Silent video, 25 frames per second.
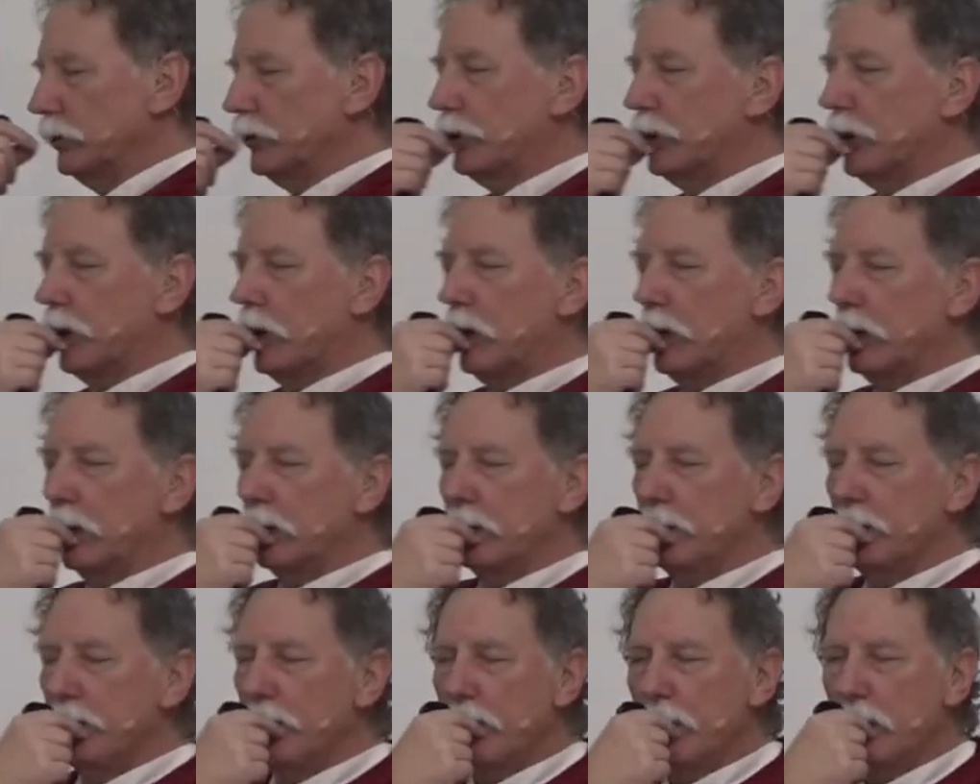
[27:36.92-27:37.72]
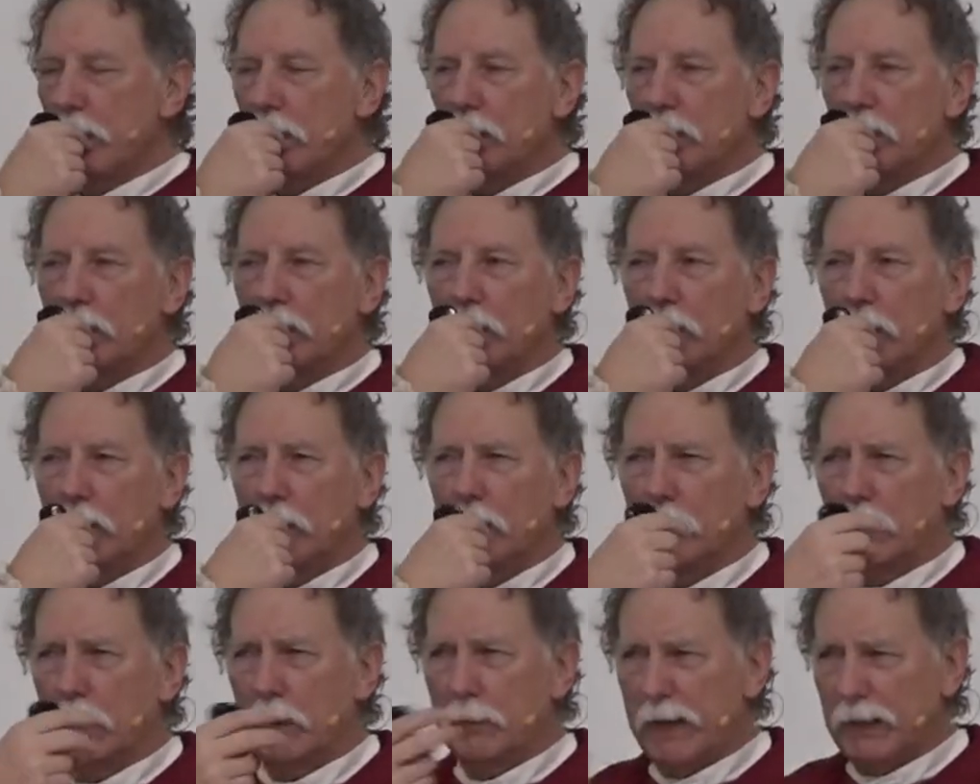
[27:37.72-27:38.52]
charter.
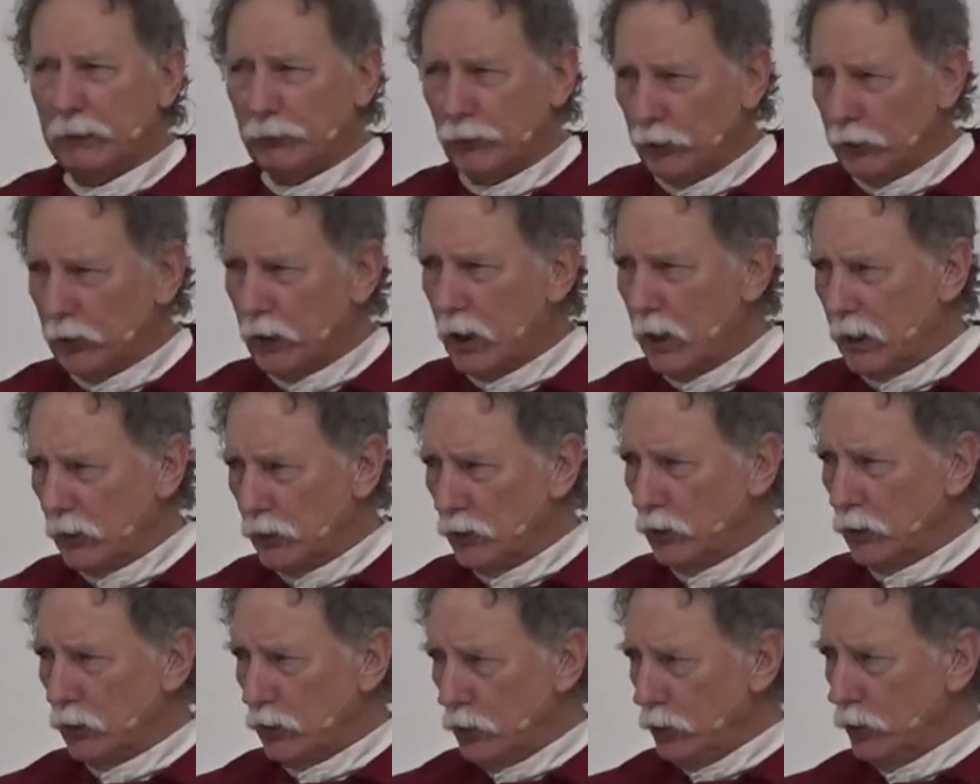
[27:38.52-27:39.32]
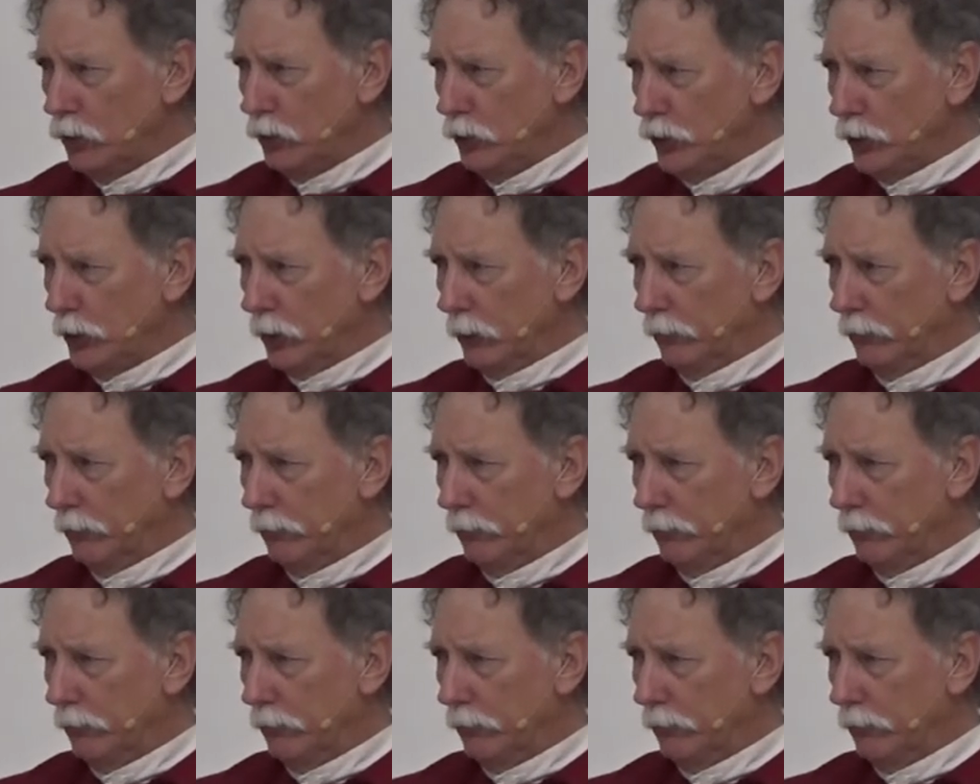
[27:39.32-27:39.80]
What about your Constitution?